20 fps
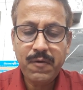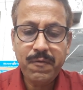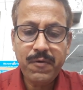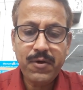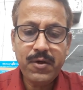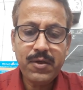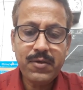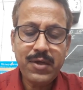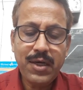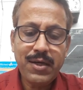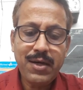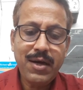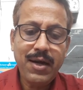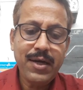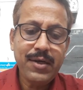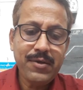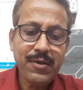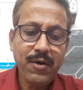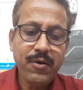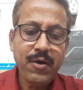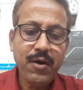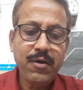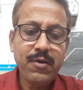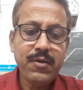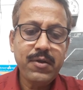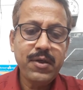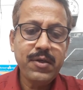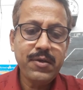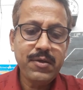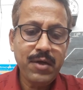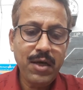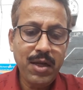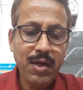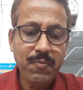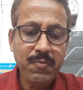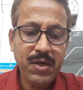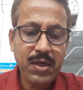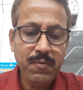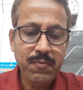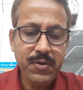For satellites and all, this
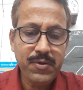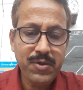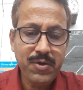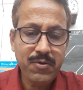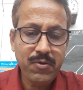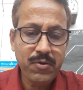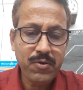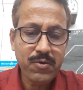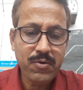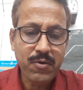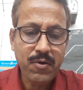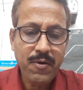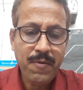aluminum is used.